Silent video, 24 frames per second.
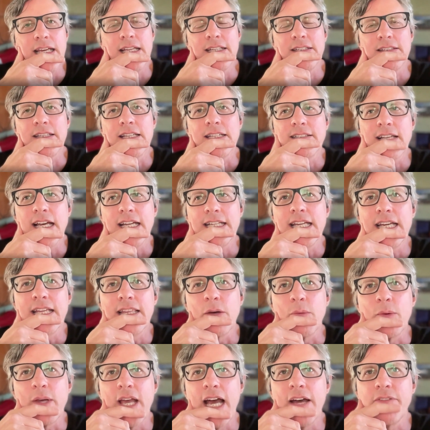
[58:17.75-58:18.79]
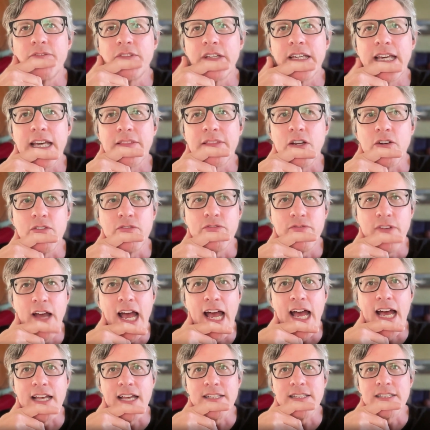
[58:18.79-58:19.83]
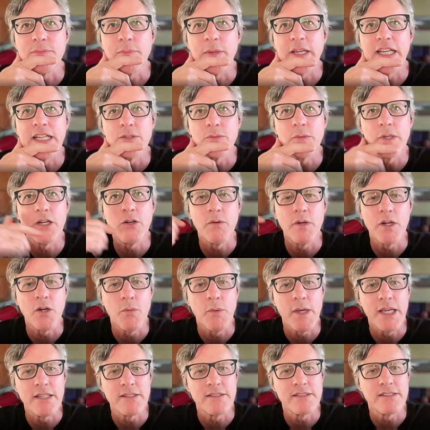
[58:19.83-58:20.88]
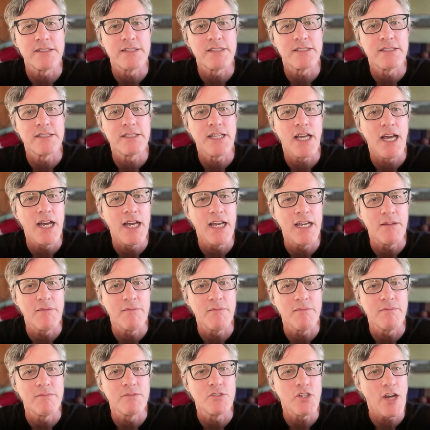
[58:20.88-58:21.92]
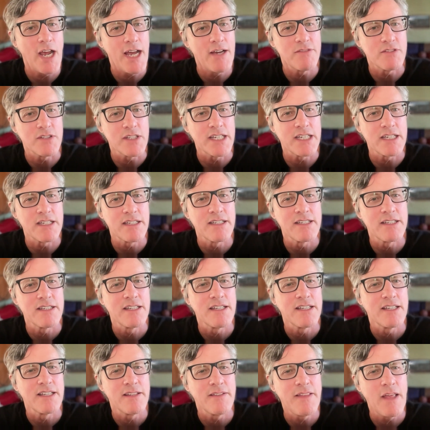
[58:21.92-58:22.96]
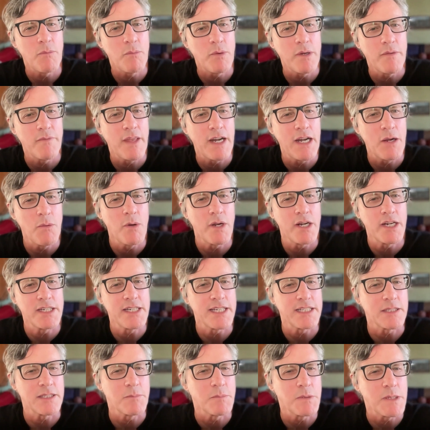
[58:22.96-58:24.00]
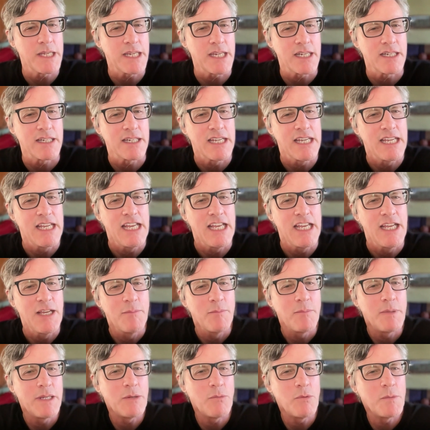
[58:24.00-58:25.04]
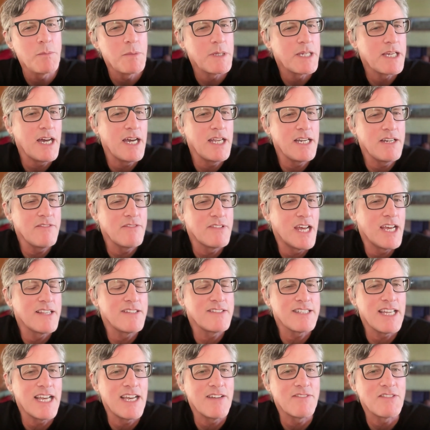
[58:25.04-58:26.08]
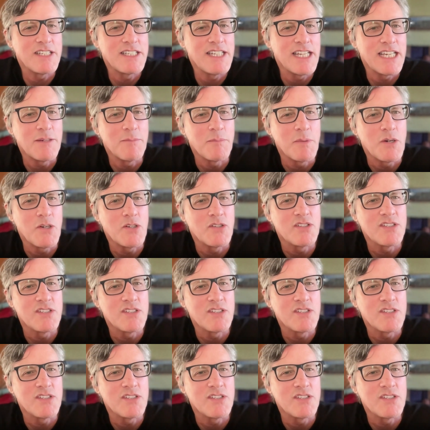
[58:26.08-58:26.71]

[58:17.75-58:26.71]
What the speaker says: this idea that we have to get there fast because we don't want to waste time traveling, that I want to take the plane. But it would be kind of nice to have to take a boat.